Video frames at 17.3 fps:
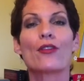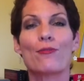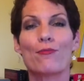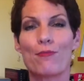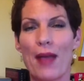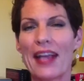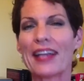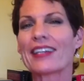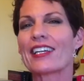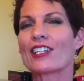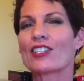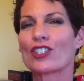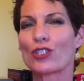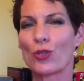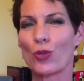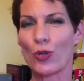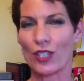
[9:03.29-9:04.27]
The
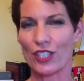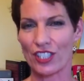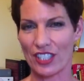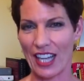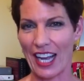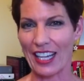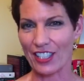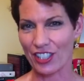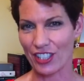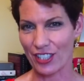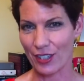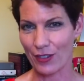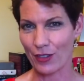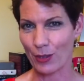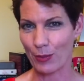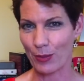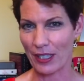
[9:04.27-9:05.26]
Making Sure
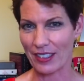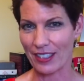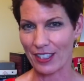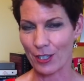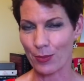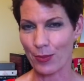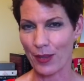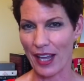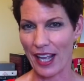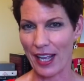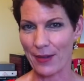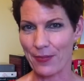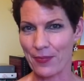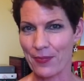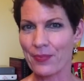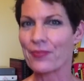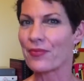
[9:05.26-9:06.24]
section of your business plan.
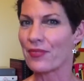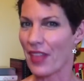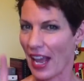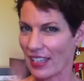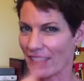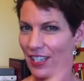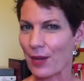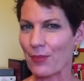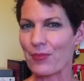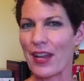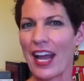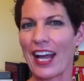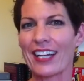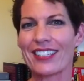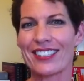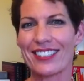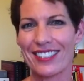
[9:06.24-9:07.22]
That's up
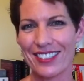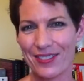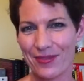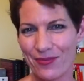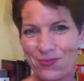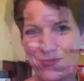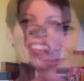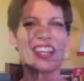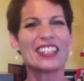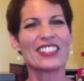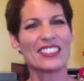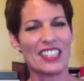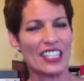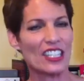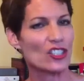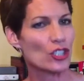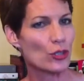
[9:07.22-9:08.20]
next.
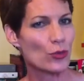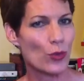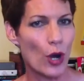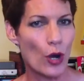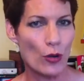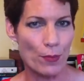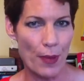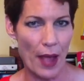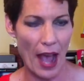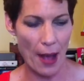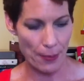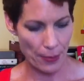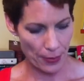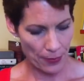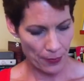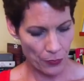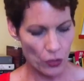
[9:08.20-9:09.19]
This is your roadmap.
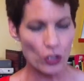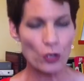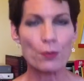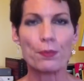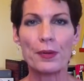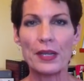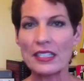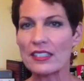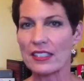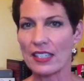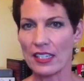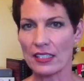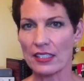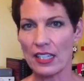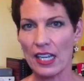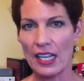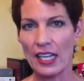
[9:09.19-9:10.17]
Your
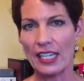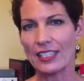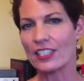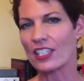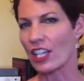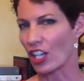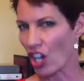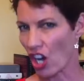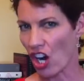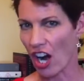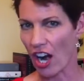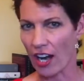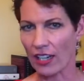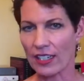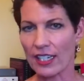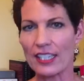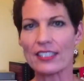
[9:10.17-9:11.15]
business is the
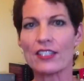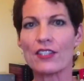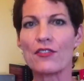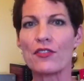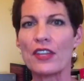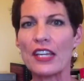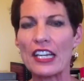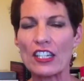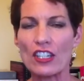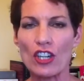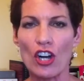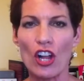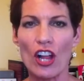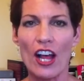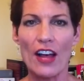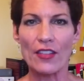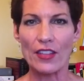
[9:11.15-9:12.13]
car, is the
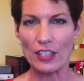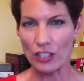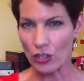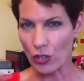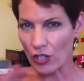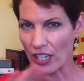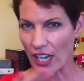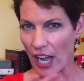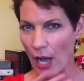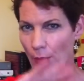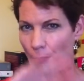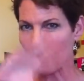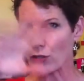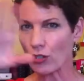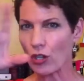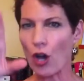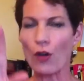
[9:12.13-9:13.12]
vehicle that's going to
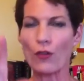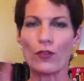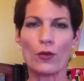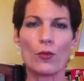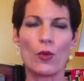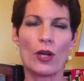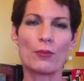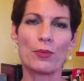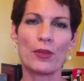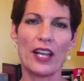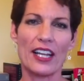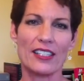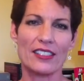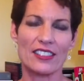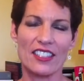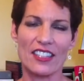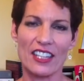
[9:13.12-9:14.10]
help you go from one
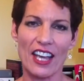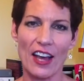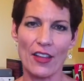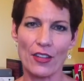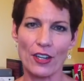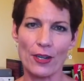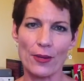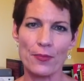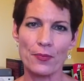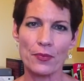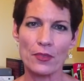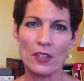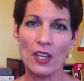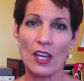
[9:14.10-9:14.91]
place to the other.